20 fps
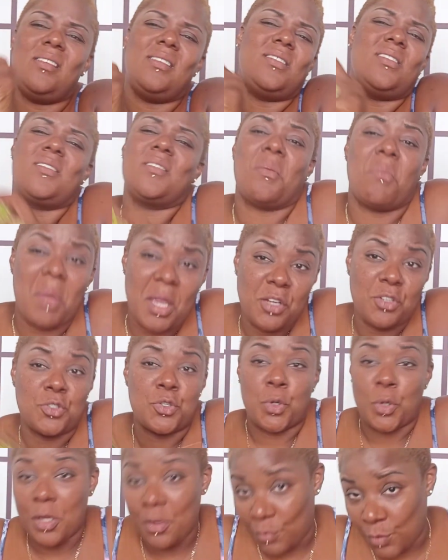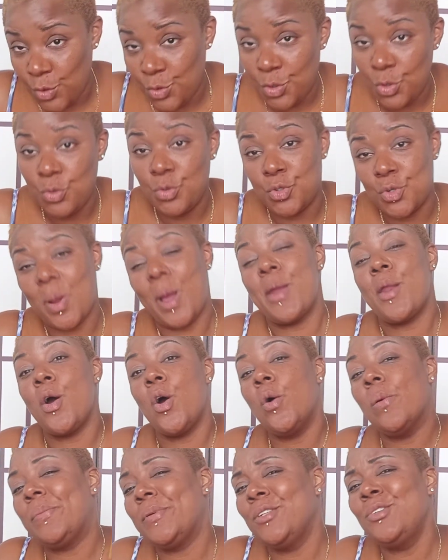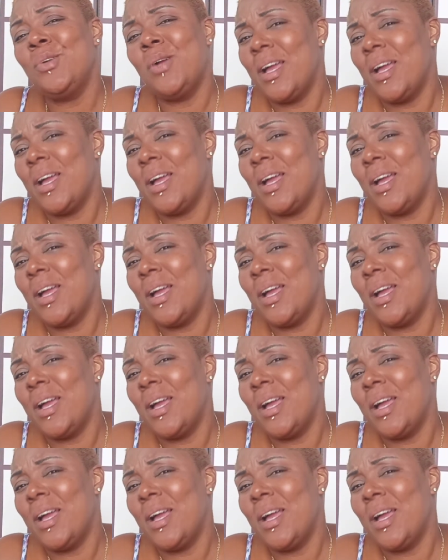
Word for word: And just make sure if you do try to open it.